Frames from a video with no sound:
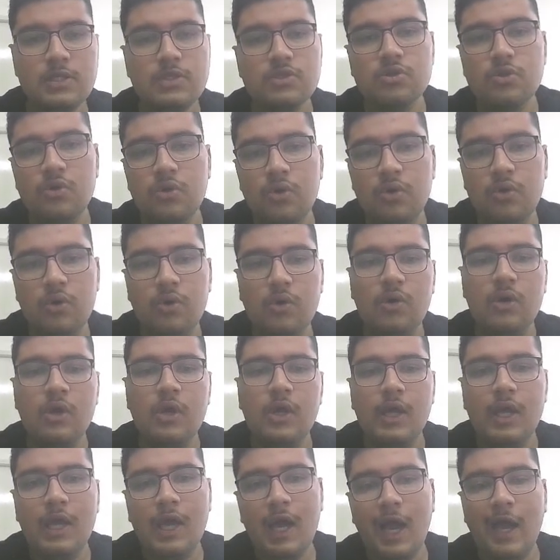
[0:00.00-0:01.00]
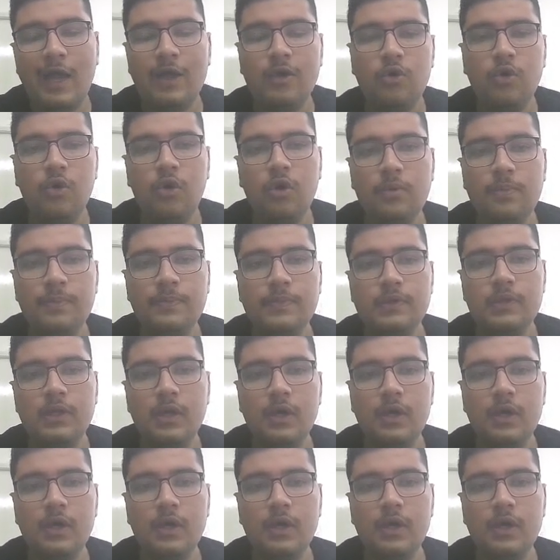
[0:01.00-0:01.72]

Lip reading: So I hope the